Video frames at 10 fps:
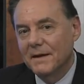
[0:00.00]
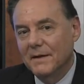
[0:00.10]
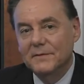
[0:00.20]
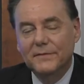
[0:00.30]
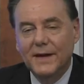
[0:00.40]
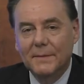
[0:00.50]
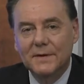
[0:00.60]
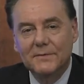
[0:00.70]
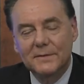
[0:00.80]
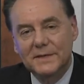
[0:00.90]
of the
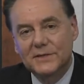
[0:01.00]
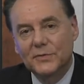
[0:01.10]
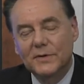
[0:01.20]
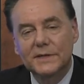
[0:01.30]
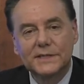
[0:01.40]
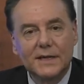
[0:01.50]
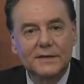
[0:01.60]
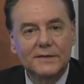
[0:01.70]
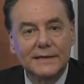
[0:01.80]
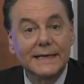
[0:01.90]
fabric would be torn
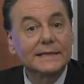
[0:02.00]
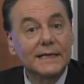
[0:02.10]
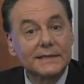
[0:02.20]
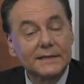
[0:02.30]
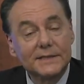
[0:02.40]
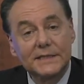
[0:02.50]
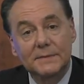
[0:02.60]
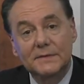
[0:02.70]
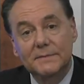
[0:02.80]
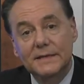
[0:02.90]
asunder, and yet that does
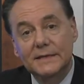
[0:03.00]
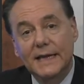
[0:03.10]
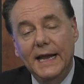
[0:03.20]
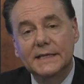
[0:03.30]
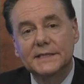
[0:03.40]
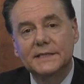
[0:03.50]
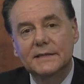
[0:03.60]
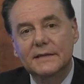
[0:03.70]
seem to be the case.